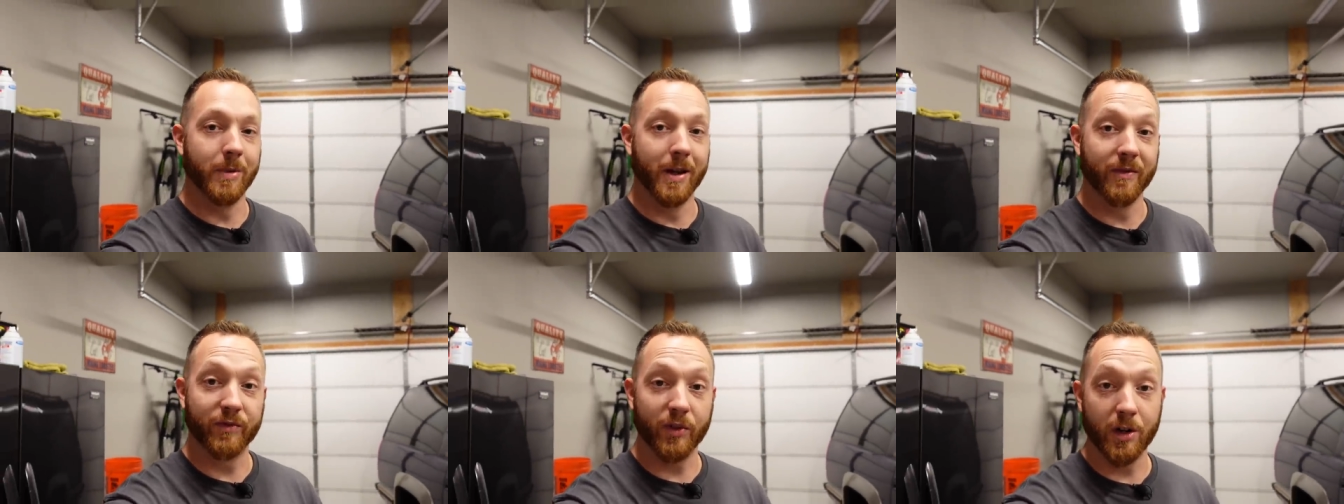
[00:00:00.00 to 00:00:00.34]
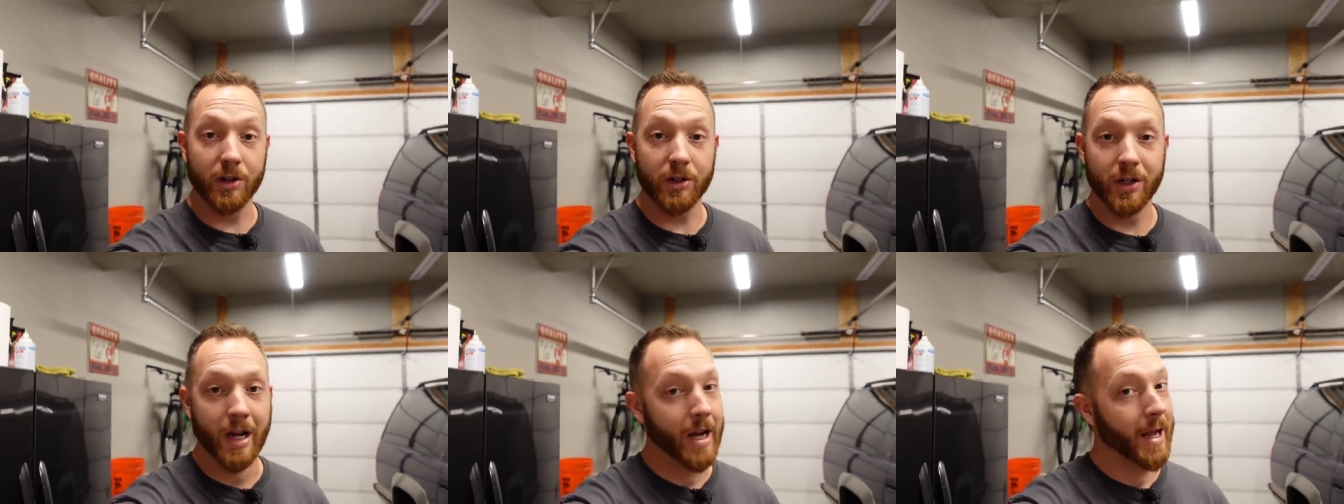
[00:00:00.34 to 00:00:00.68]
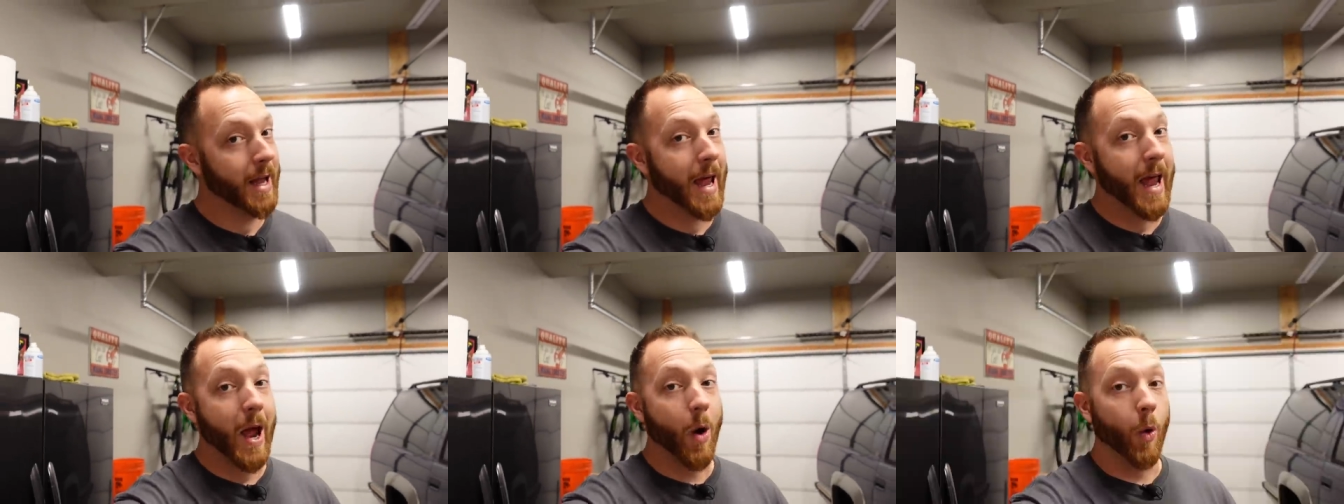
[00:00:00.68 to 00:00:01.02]
But first,
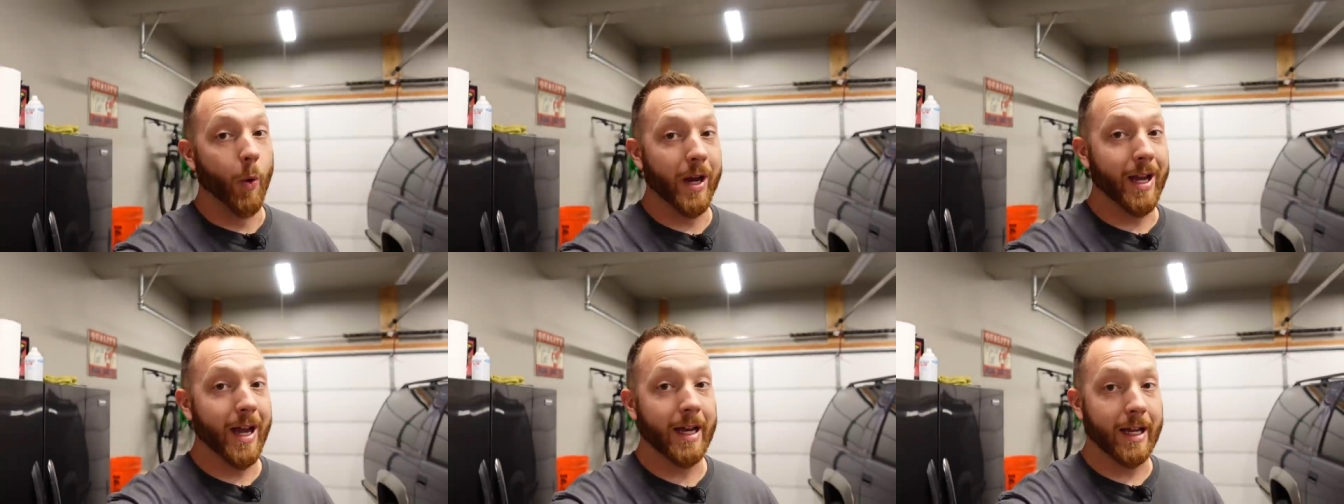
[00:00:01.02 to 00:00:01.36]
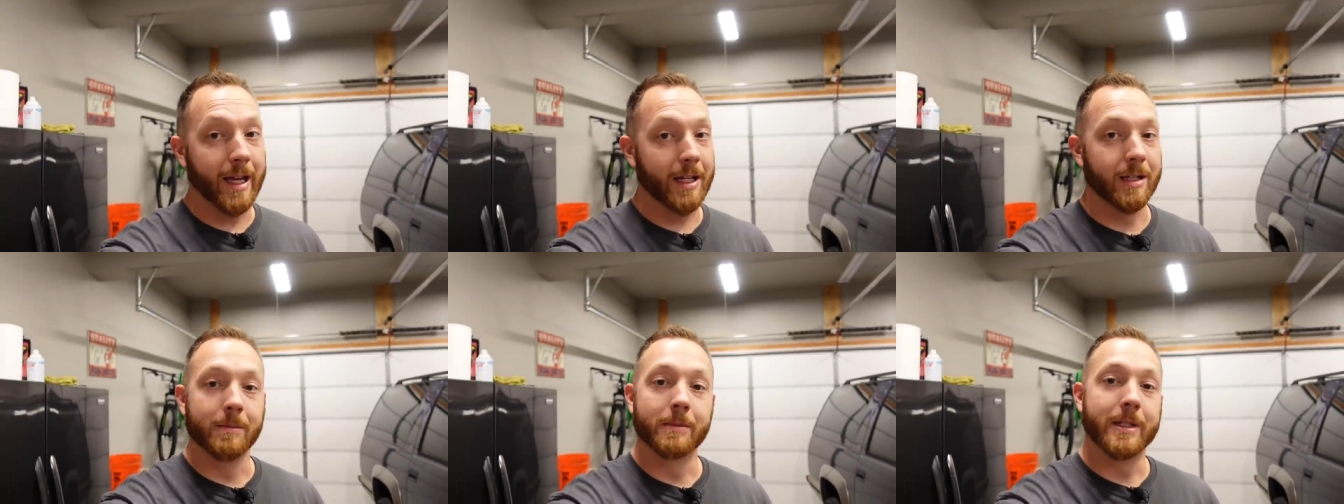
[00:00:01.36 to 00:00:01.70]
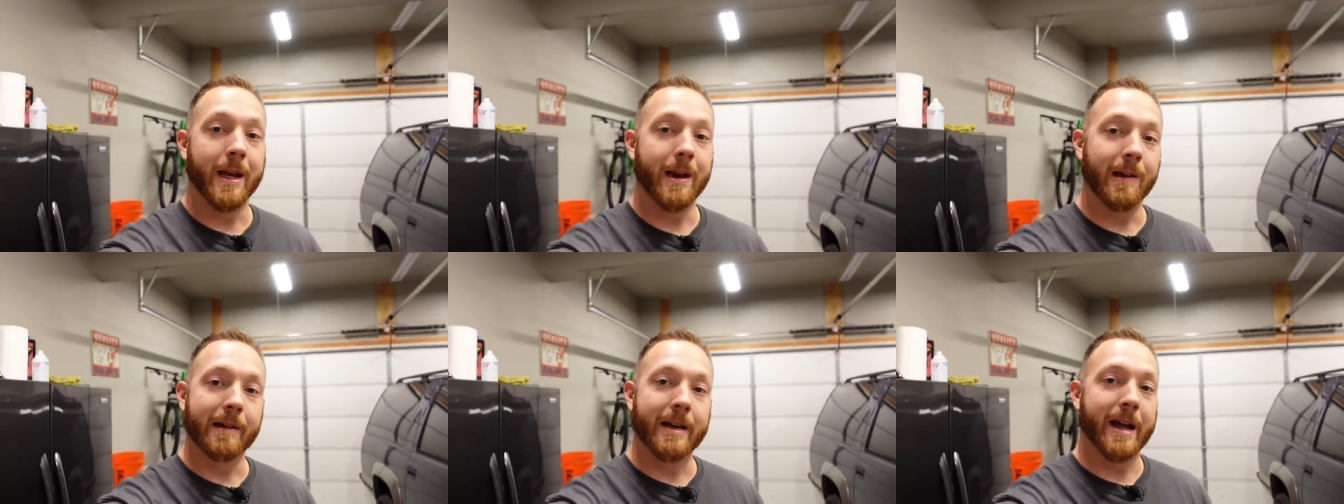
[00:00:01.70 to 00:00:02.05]
we got to get some
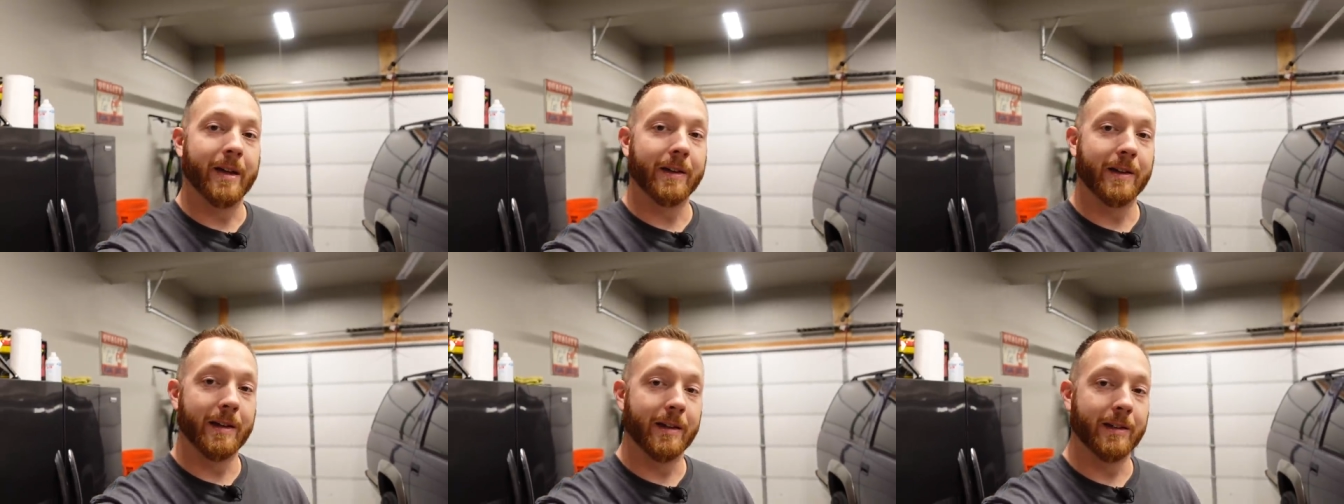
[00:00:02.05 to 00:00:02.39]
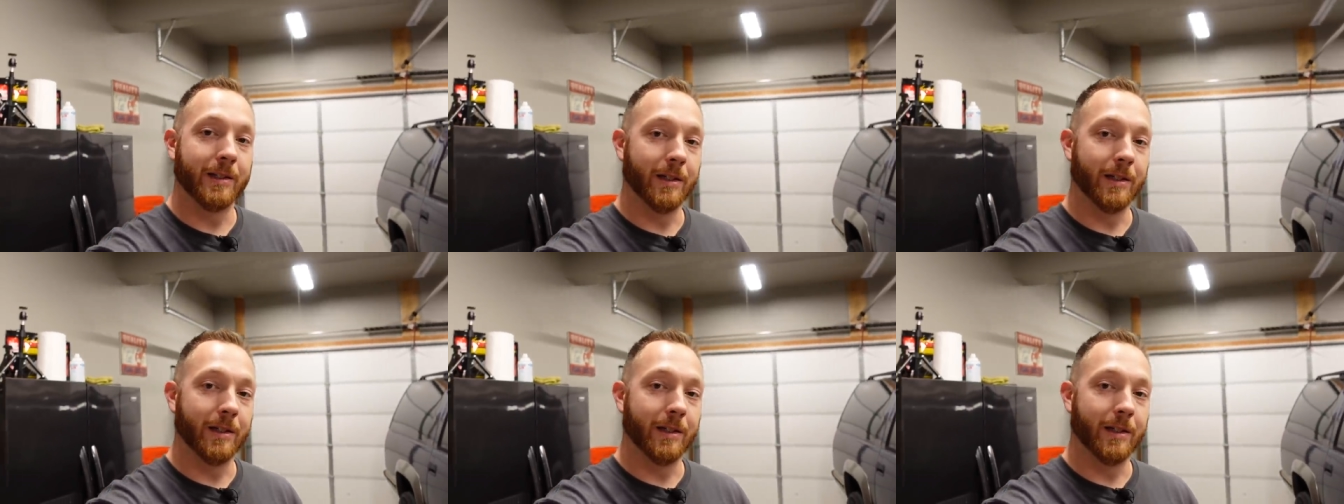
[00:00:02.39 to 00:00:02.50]
teardown done